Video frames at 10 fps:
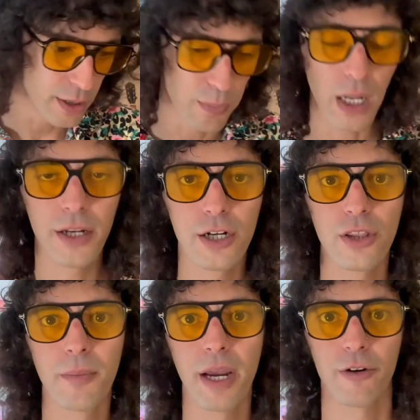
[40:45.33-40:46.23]
the bloodier,
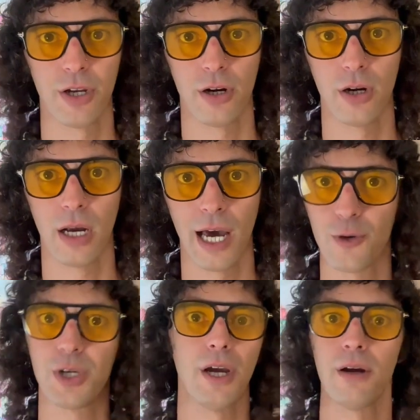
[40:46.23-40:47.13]
the merrier. I
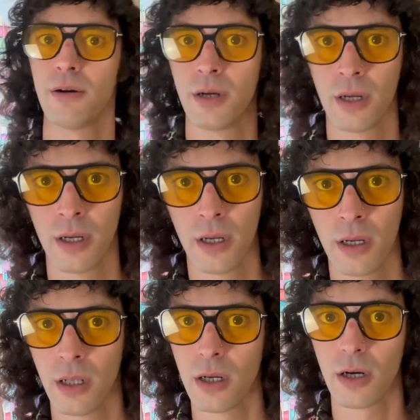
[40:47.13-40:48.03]
don't care.
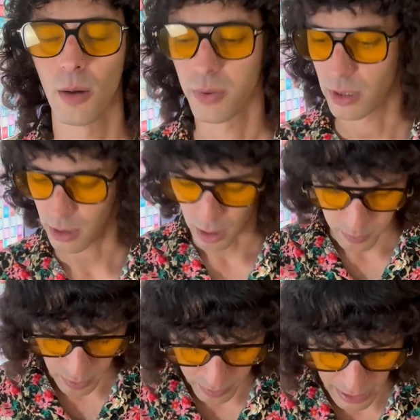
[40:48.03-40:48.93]
Couple of, couple of